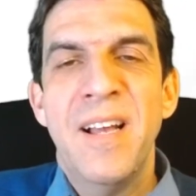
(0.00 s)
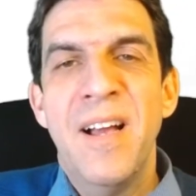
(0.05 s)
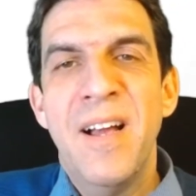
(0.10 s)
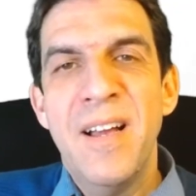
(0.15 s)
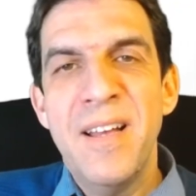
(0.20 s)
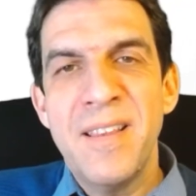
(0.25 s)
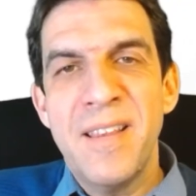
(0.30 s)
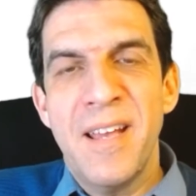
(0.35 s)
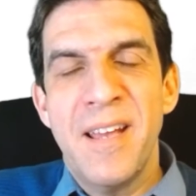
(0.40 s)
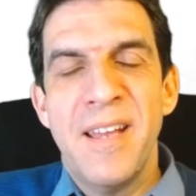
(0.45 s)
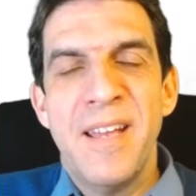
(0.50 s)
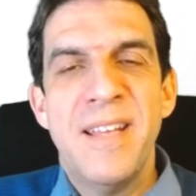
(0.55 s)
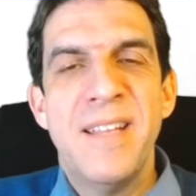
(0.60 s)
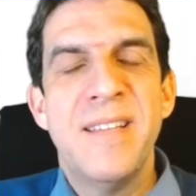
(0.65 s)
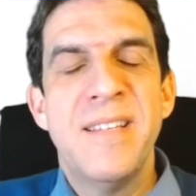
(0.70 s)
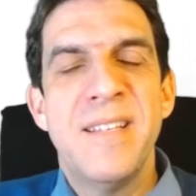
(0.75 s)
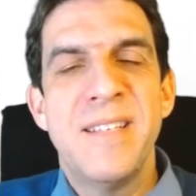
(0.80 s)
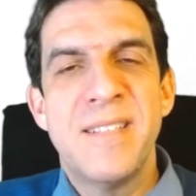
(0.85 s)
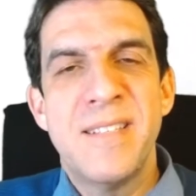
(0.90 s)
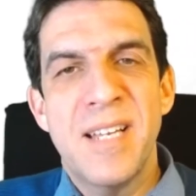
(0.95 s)
Hi there, in
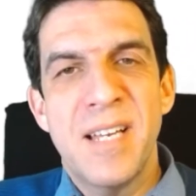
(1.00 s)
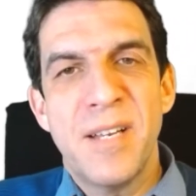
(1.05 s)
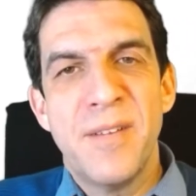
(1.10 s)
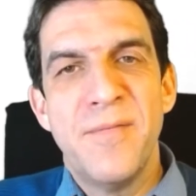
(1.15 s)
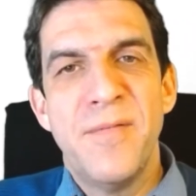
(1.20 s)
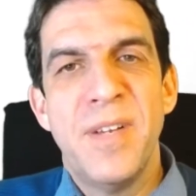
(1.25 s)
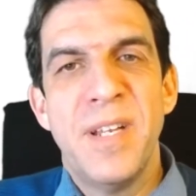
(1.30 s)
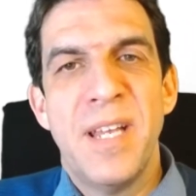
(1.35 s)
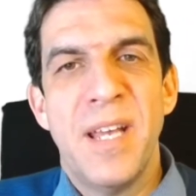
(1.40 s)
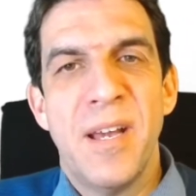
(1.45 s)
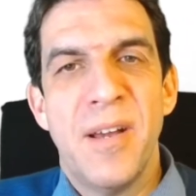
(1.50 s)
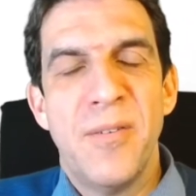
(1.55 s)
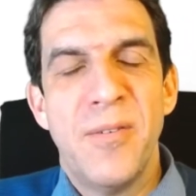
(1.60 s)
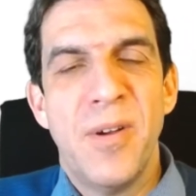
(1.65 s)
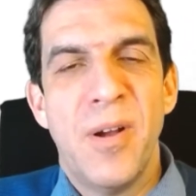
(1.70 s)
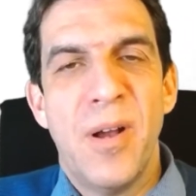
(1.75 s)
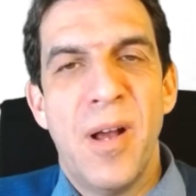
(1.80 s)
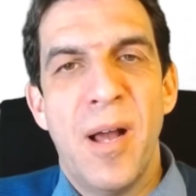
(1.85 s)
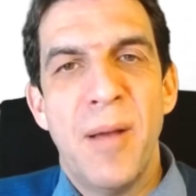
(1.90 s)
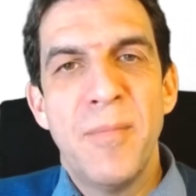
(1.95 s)
this second
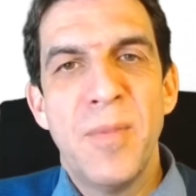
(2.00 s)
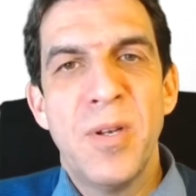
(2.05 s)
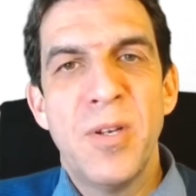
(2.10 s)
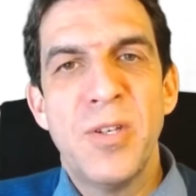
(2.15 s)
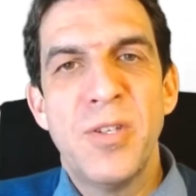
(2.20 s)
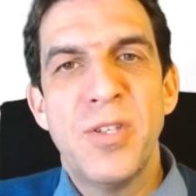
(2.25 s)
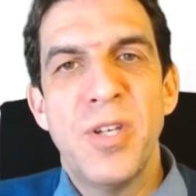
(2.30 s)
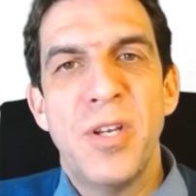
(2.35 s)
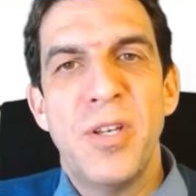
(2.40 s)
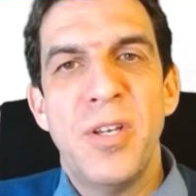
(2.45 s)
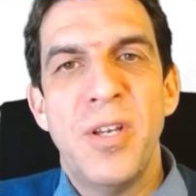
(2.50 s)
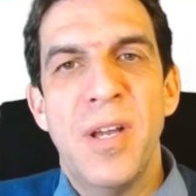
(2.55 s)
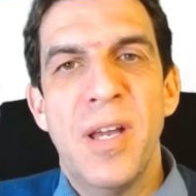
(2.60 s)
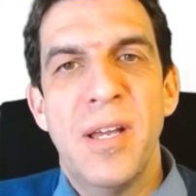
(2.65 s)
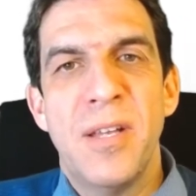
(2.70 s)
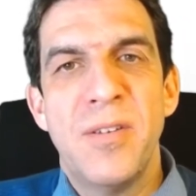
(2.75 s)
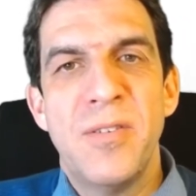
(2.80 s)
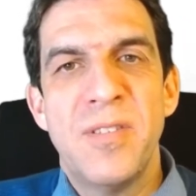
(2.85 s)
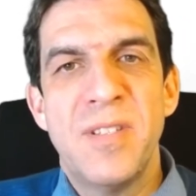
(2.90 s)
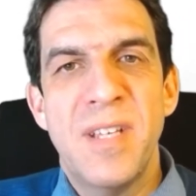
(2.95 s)
video, I'm going to show you how
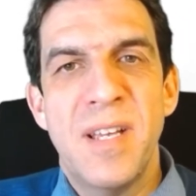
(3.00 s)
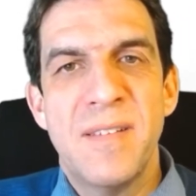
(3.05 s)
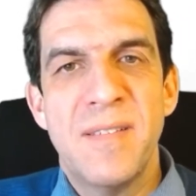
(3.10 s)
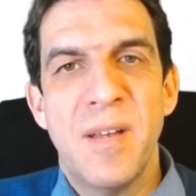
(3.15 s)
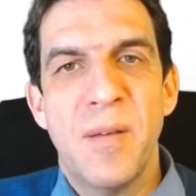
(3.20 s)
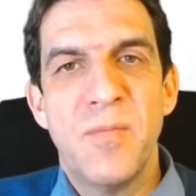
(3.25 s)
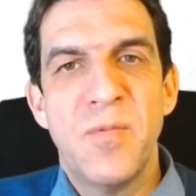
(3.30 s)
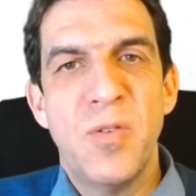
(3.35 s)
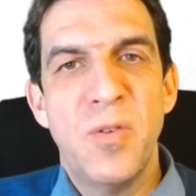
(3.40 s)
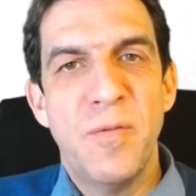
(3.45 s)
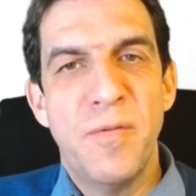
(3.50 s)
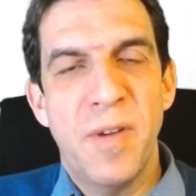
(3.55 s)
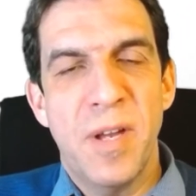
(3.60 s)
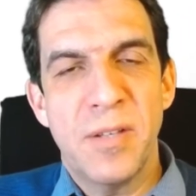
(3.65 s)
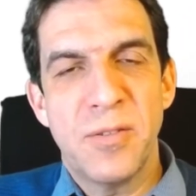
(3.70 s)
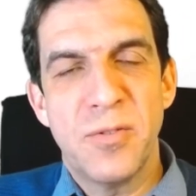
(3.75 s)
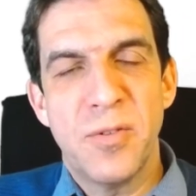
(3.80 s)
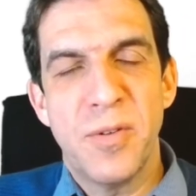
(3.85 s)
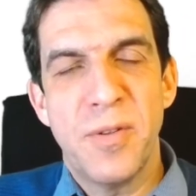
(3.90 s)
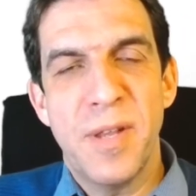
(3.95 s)
you set up
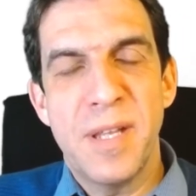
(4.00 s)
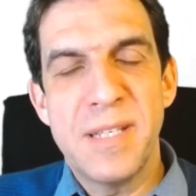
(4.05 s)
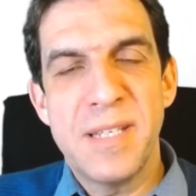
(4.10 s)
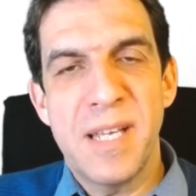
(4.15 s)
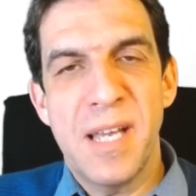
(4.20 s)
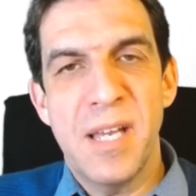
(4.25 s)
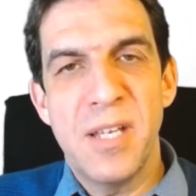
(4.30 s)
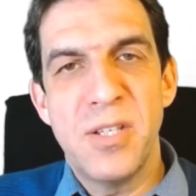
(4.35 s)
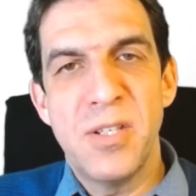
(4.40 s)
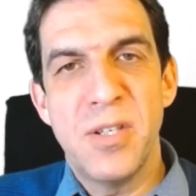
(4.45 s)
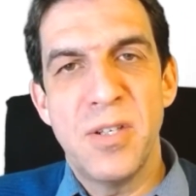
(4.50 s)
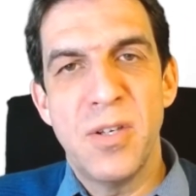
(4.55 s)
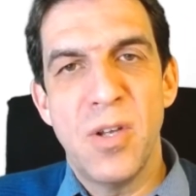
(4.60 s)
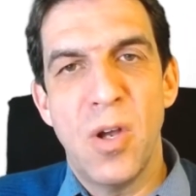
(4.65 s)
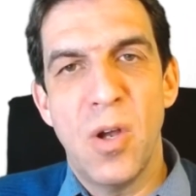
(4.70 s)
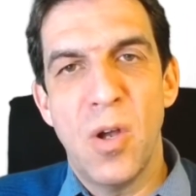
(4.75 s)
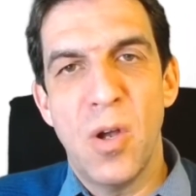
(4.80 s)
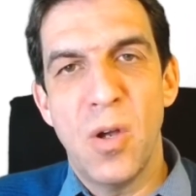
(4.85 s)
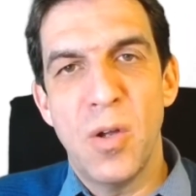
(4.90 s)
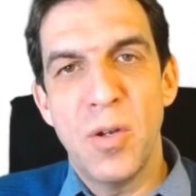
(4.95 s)
two-factor authentication
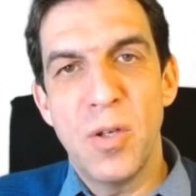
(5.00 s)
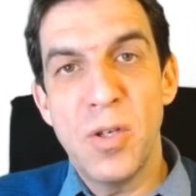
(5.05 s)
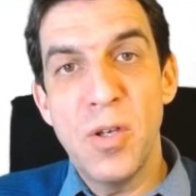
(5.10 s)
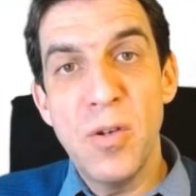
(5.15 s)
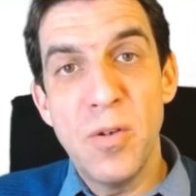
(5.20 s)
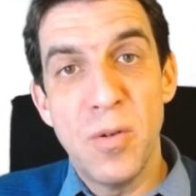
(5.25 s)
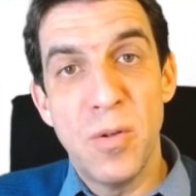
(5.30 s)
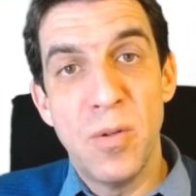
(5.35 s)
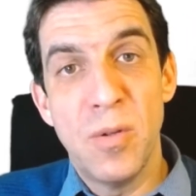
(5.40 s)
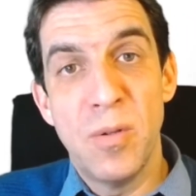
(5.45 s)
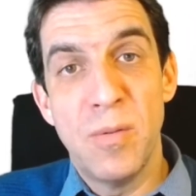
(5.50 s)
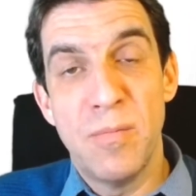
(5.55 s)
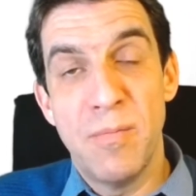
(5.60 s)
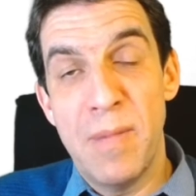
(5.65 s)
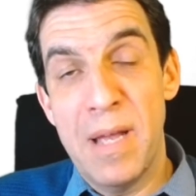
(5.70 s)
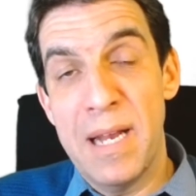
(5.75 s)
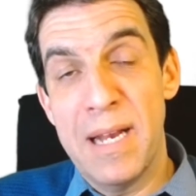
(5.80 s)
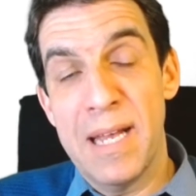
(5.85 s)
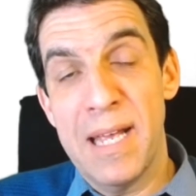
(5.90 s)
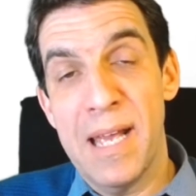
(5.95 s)
on a Google
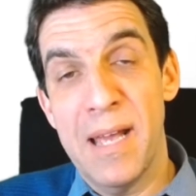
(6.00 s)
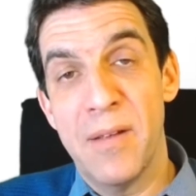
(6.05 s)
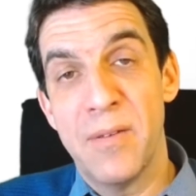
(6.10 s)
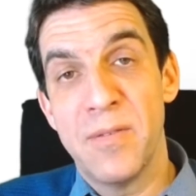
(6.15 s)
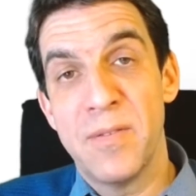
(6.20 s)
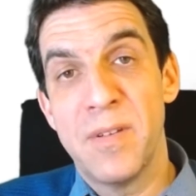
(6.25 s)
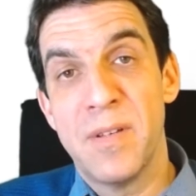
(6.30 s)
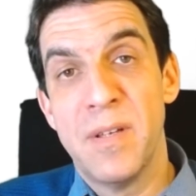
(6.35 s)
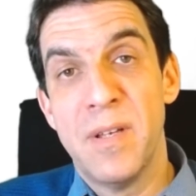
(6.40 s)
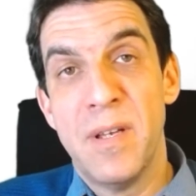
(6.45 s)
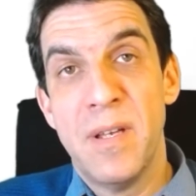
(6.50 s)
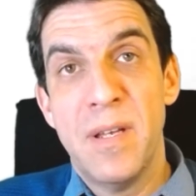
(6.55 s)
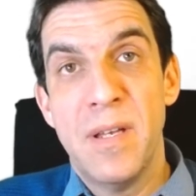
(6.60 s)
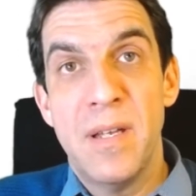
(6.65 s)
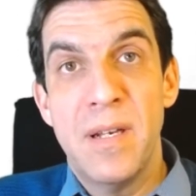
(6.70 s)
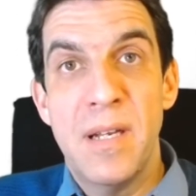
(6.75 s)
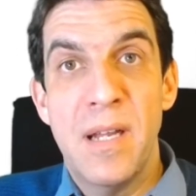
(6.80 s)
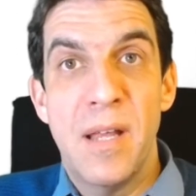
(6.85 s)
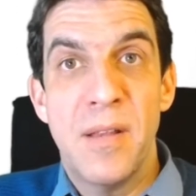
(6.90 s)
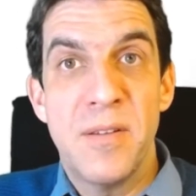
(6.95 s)
Mail account.
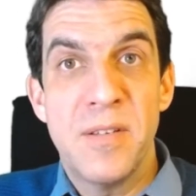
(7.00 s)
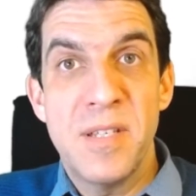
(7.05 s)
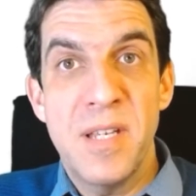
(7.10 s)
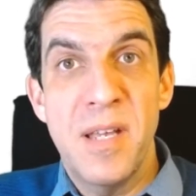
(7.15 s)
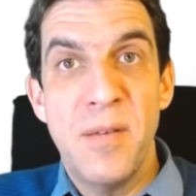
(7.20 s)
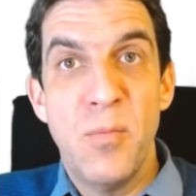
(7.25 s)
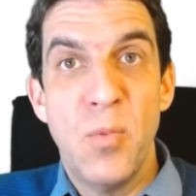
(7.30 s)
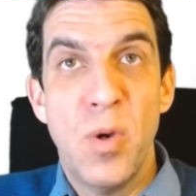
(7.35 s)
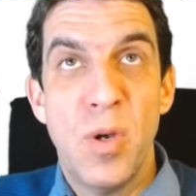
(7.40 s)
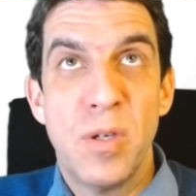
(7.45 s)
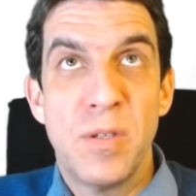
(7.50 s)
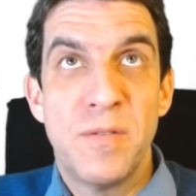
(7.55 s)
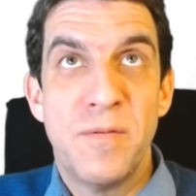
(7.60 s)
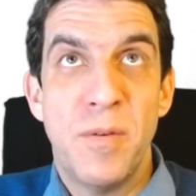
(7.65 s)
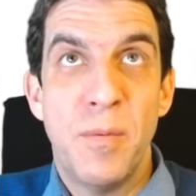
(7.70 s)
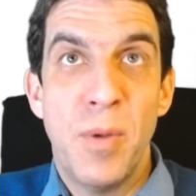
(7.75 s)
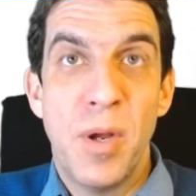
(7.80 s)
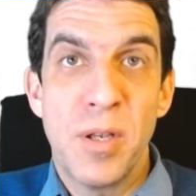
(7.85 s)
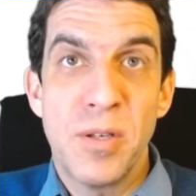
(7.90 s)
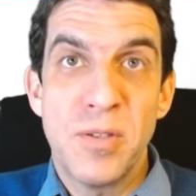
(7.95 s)
Now the same works
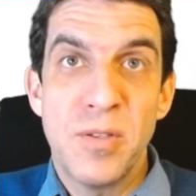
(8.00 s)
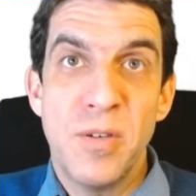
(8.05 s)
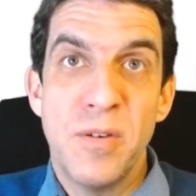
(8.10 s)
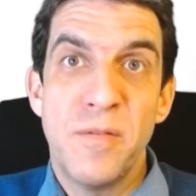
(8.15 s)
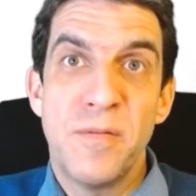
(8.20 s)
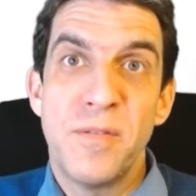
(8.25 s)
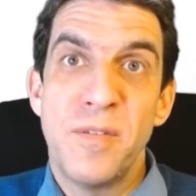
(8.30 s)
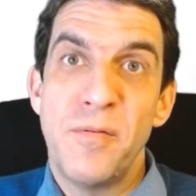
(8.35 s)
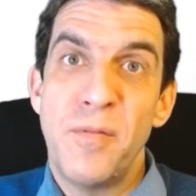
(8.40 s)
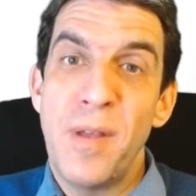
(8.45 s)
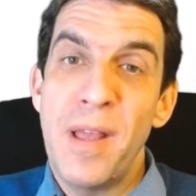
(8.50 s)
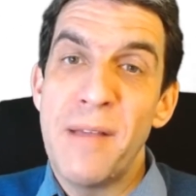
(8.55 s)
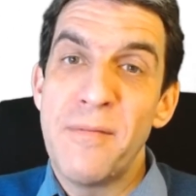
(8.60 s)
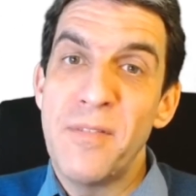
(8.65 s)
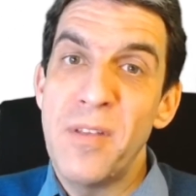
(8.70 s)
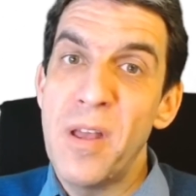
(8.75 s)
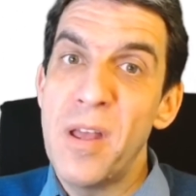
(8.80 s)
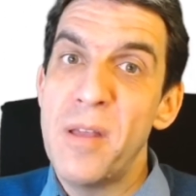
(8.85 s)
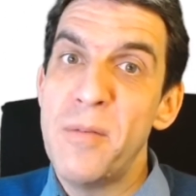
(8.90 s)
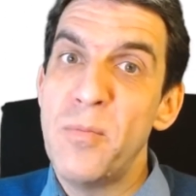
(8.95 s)
for Microsoft. If we have
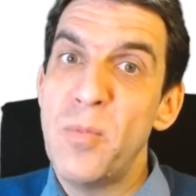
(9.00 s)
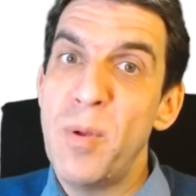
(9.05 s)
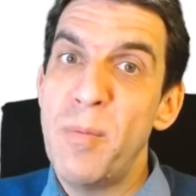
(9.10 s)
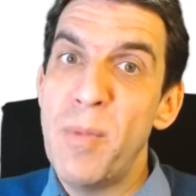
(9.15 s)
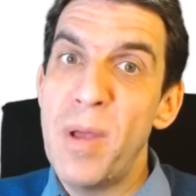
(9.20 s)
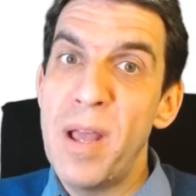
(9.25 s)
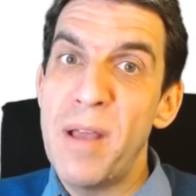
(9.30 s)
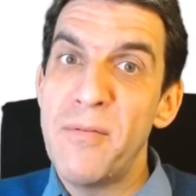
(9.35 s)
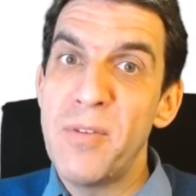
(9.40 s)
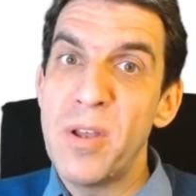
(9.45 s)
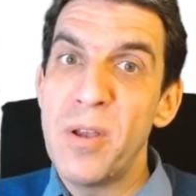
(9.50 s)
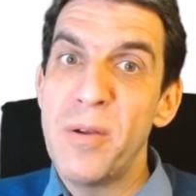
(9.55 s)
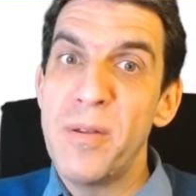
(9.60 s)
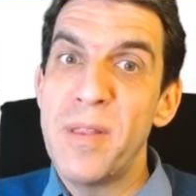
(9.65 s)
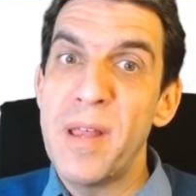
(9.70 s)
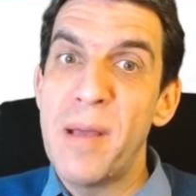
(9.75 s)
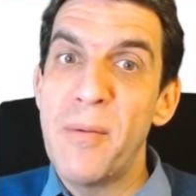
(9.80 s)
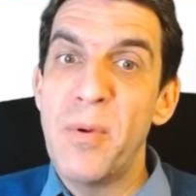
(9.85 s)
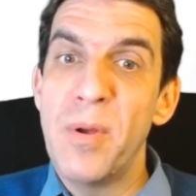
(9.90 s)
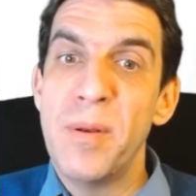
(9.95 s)
time, we might have a go at
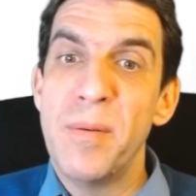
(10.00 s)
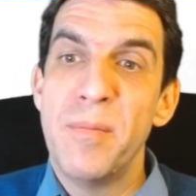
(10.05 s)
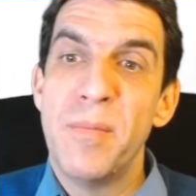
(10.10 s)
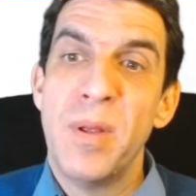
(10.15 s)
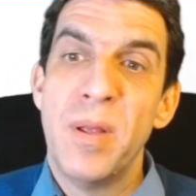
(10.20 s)
that one.